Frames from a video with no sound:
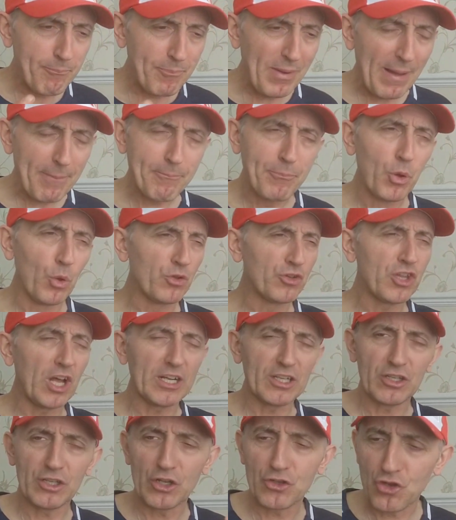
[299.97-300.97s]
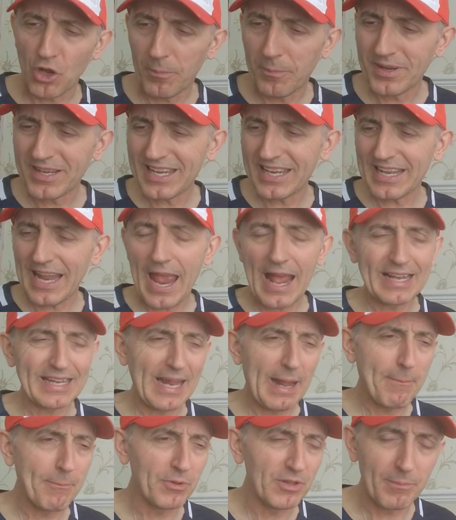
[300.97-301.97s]
Blackpool started to dominate.
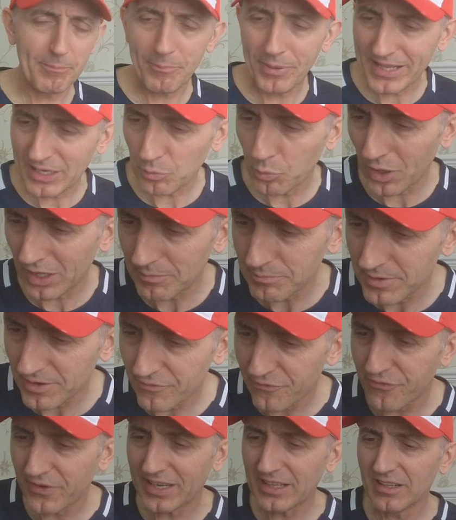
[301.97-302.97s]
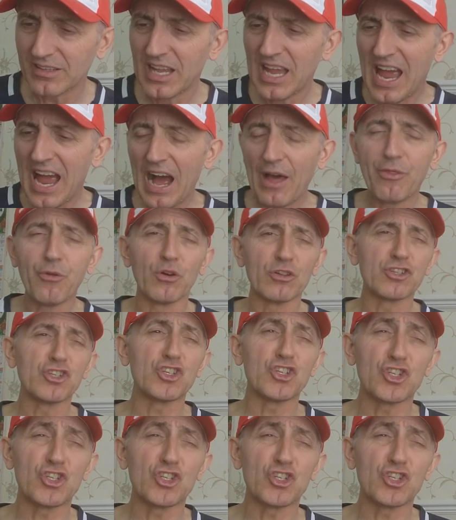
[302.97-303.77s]
Elliot Embleton played well in midfield. I thought